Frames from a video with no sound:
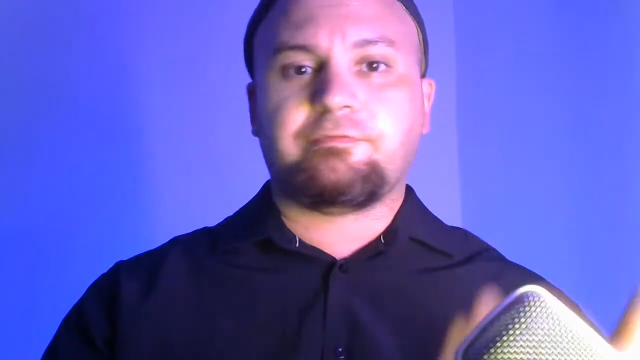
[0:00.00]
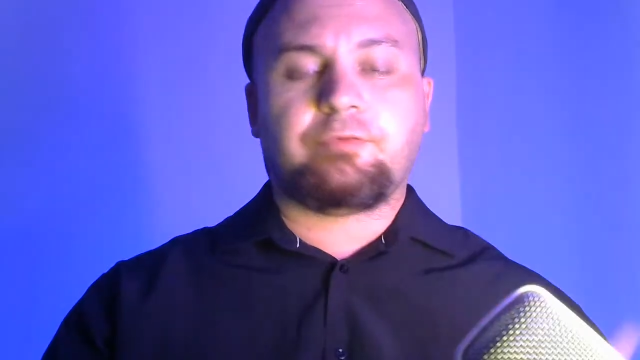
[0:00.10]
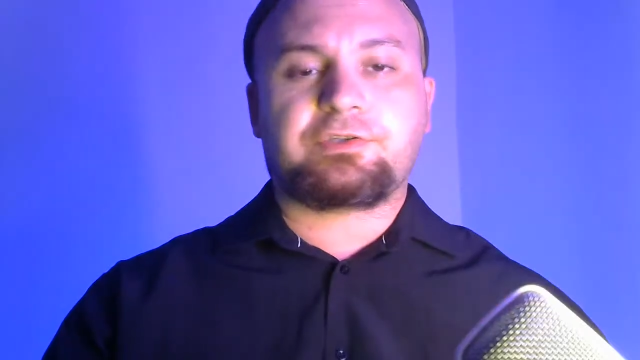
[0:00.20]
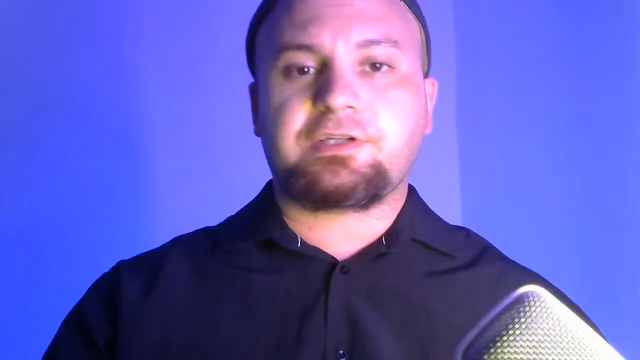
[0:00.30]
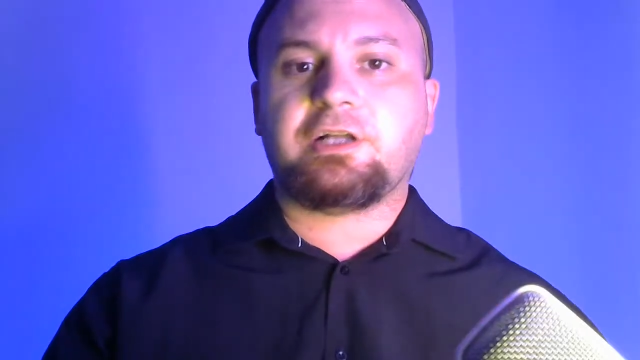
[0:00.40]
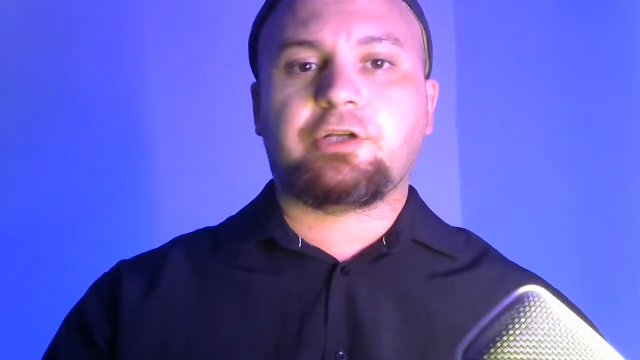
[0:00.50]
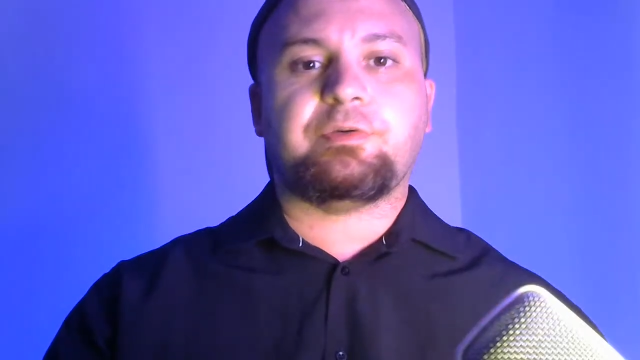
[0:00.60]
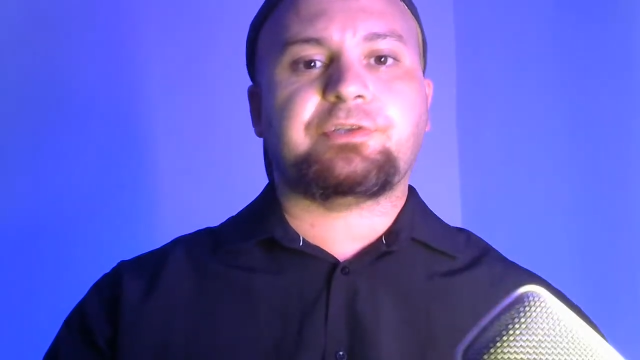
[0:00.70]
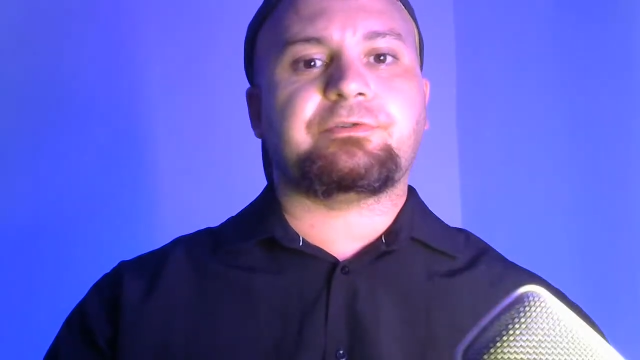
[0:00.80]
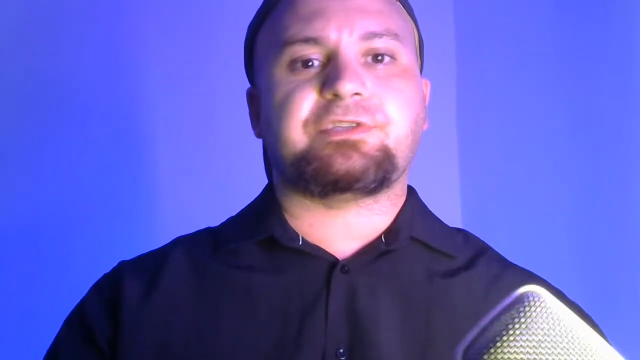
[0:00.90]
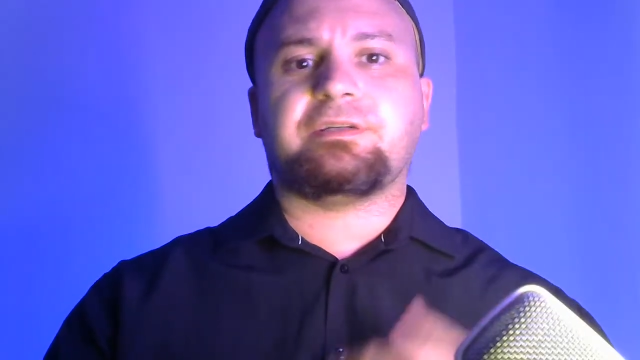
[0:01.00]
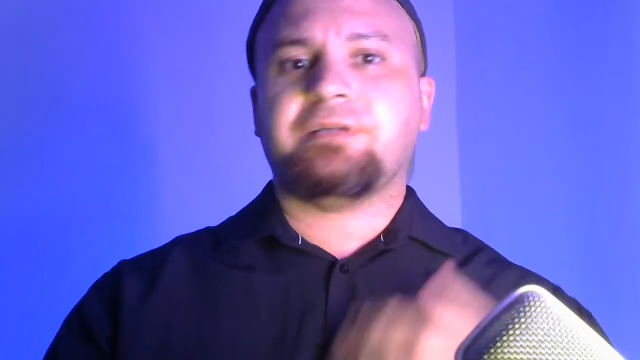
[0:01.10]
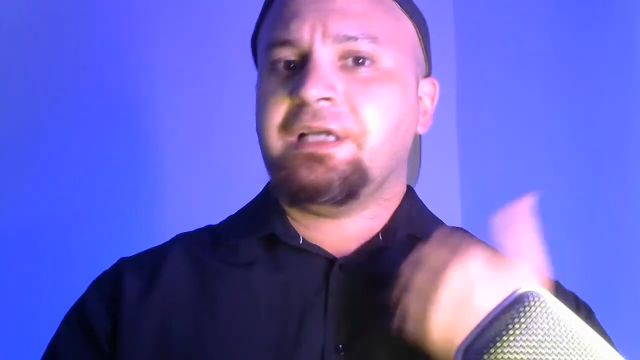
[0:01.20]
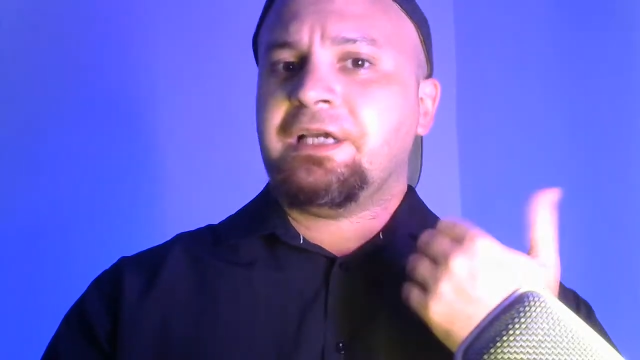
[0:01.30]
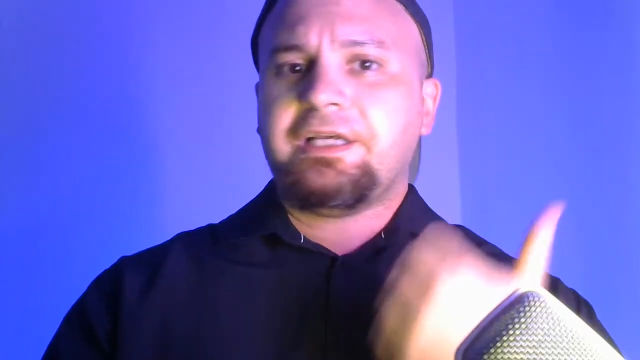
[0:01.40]
Brooke Schuyler Richardson,
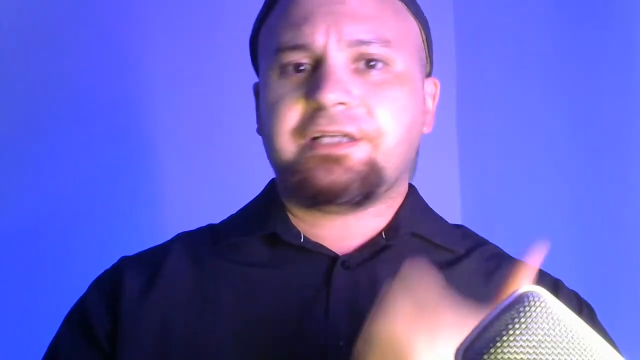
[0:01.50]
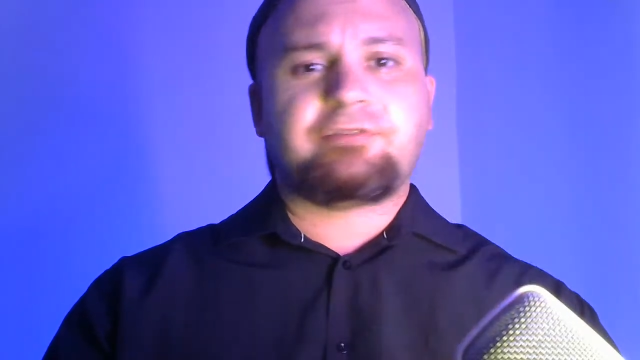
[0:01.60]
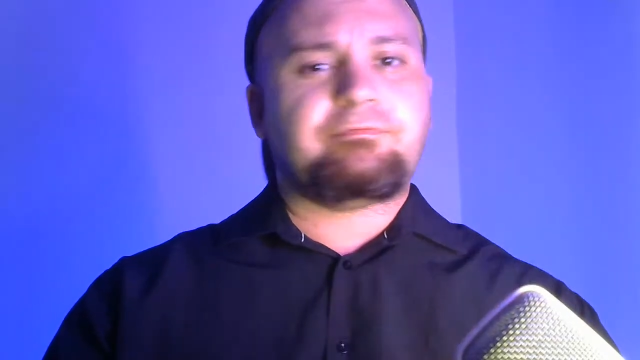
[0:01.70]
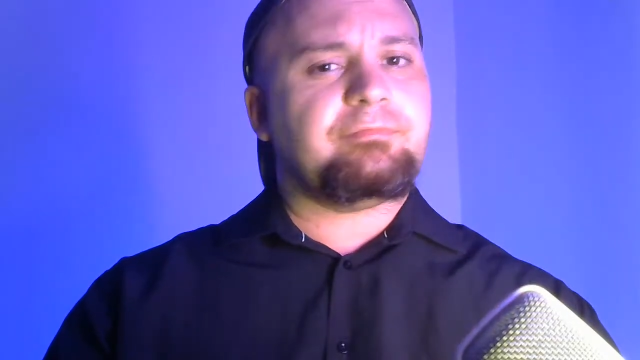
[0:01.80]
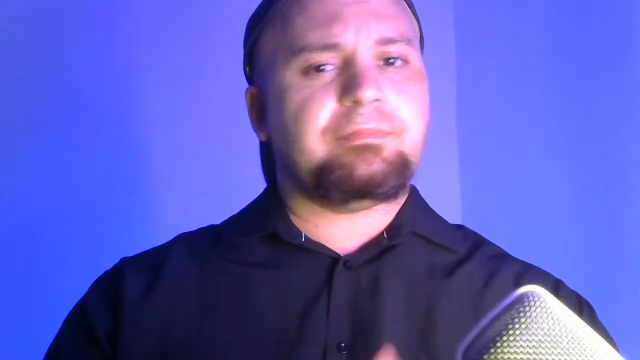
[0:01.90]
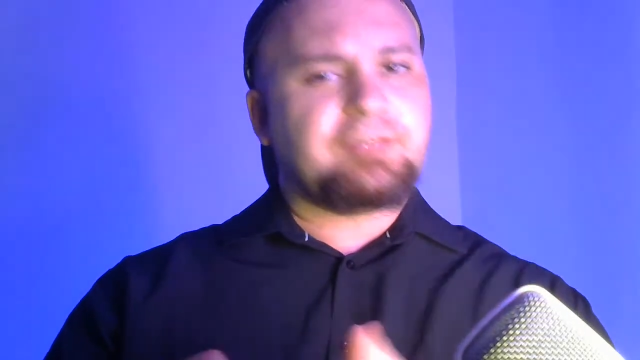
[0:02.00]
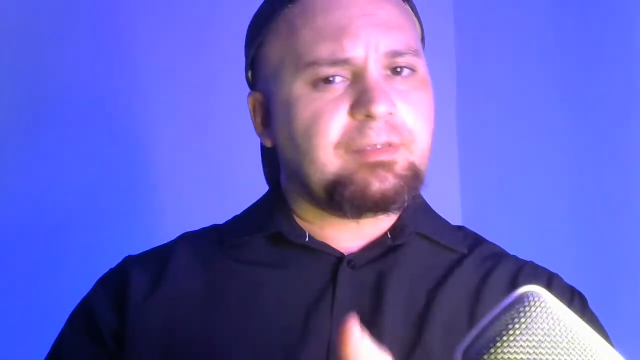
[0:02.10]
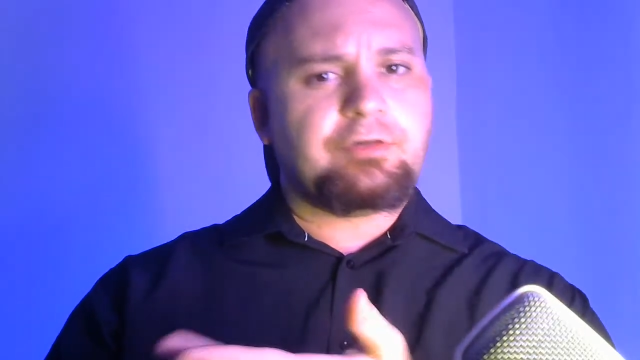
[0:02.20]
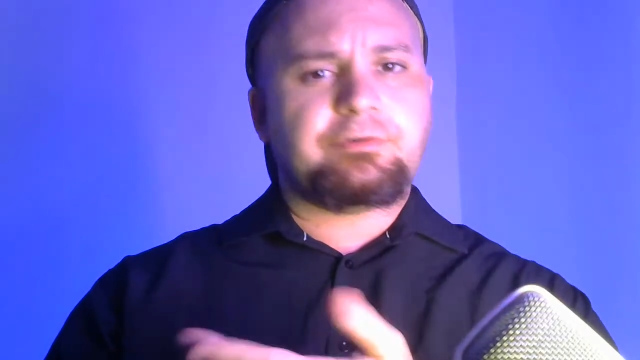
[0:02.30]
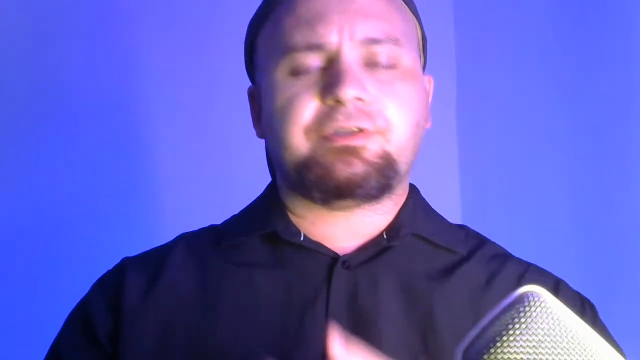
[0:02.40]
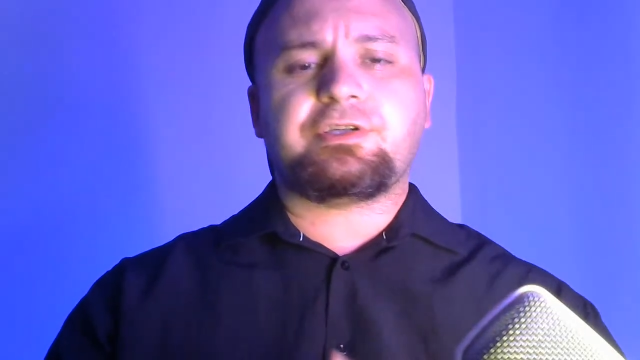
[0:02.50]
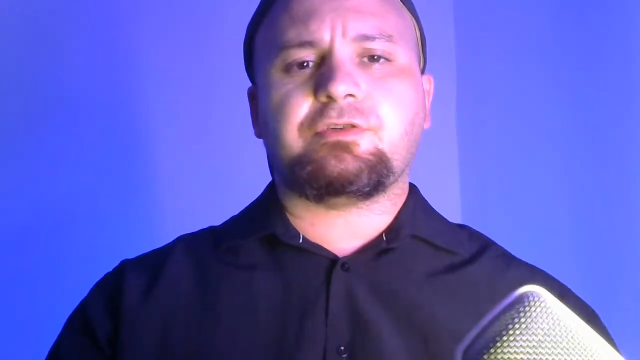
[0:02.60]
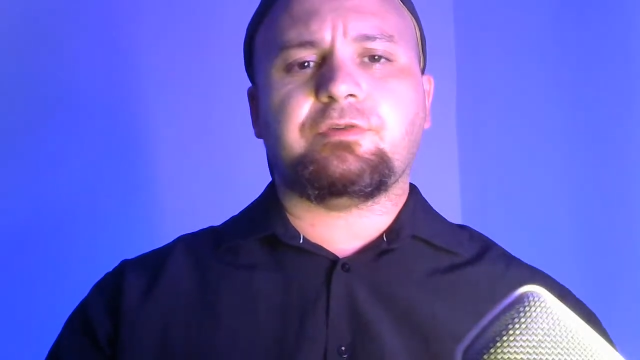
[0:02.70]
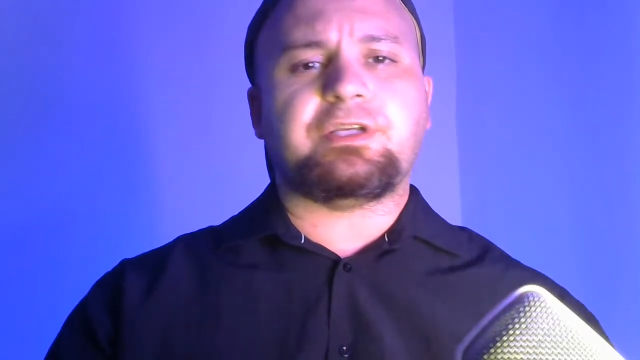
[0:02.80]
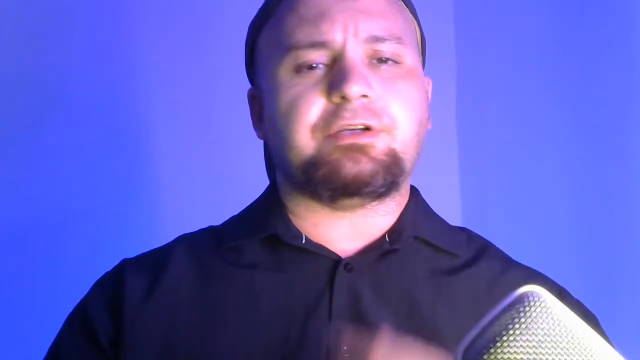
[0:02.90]
it's similar to the story here.